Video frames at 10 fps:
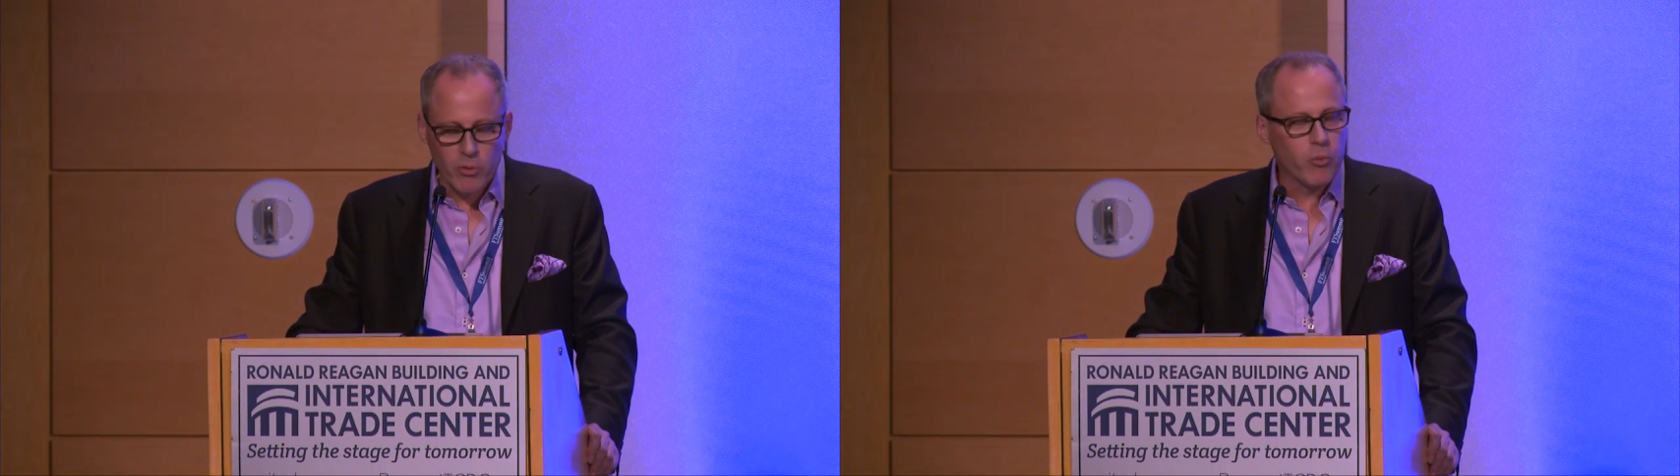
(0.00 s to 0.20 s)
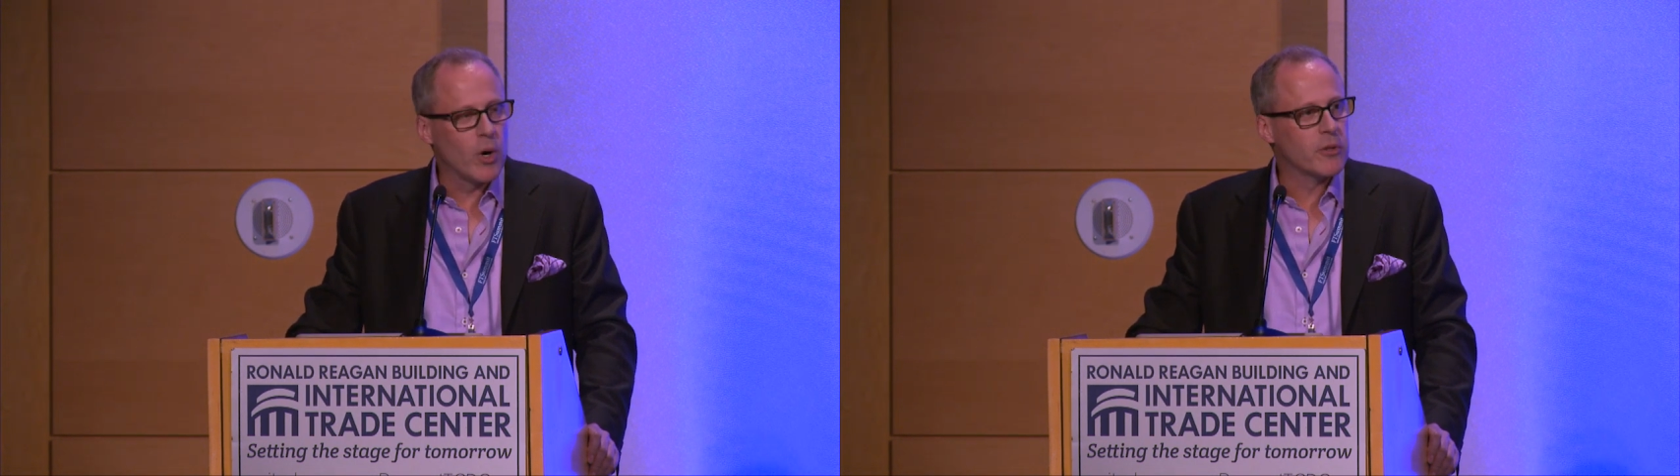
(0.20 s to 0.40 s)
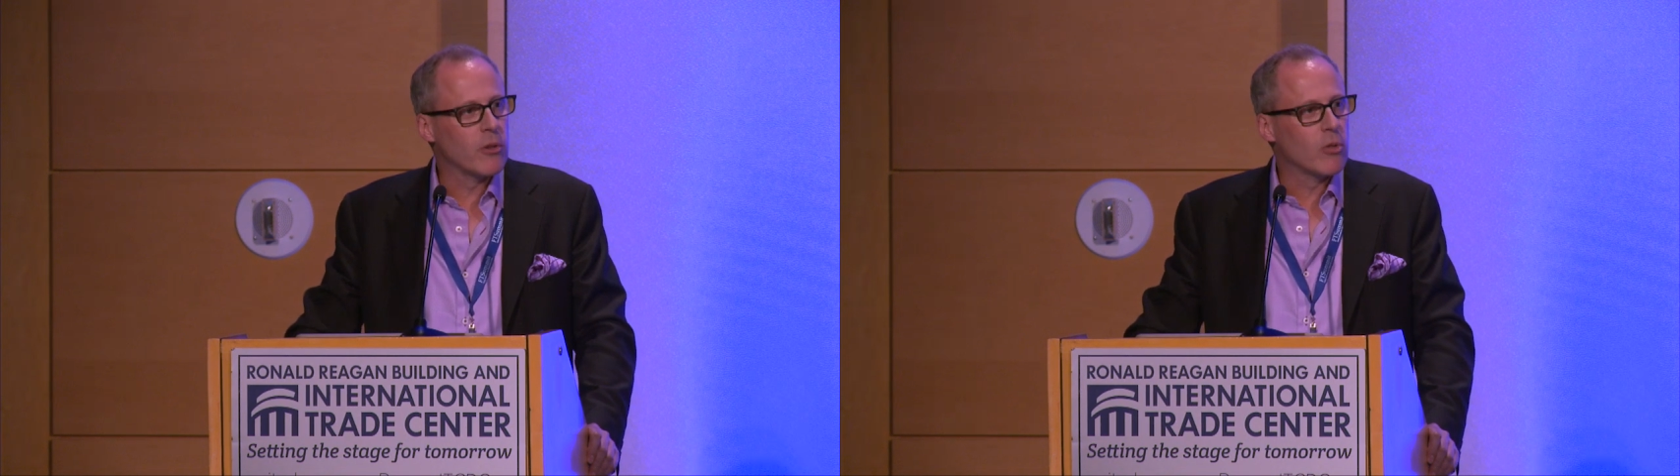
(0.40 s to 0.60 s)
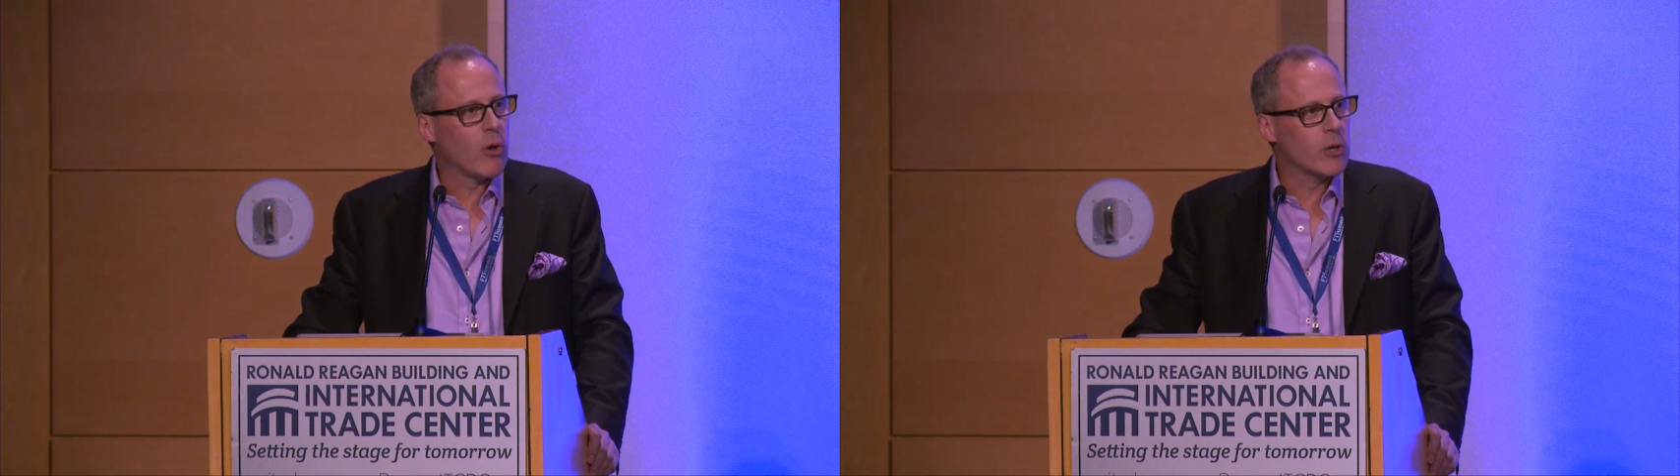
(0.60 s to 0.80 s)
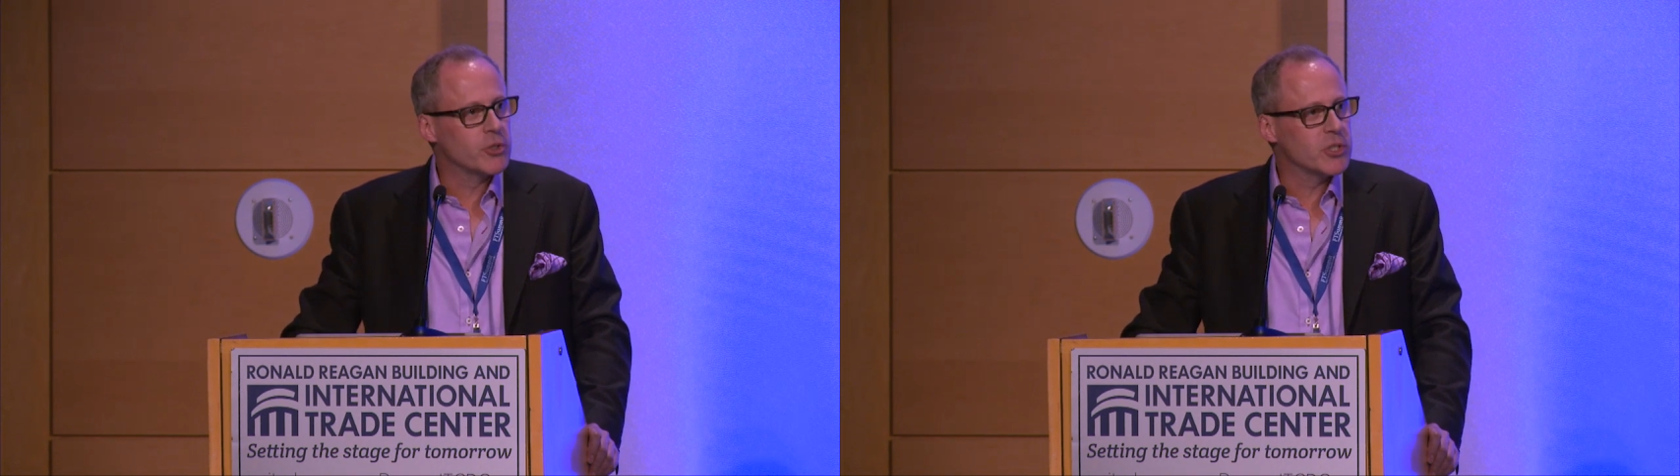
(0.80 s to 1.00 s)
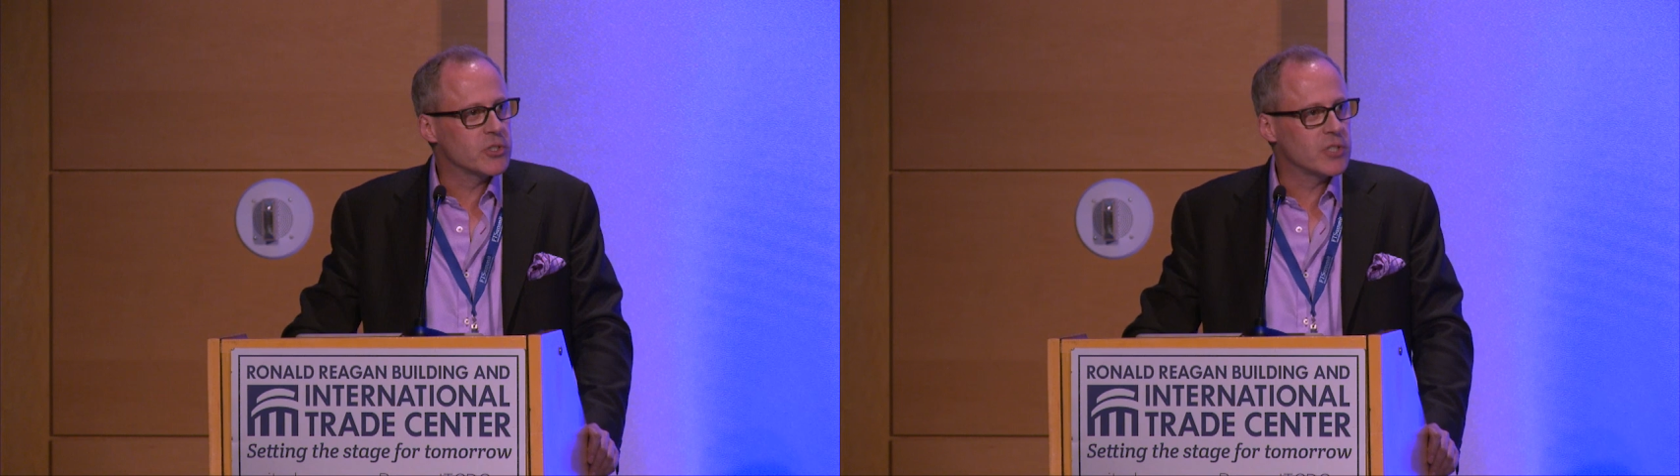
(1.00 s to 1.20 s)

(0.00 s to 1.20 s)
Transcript: of one of the largest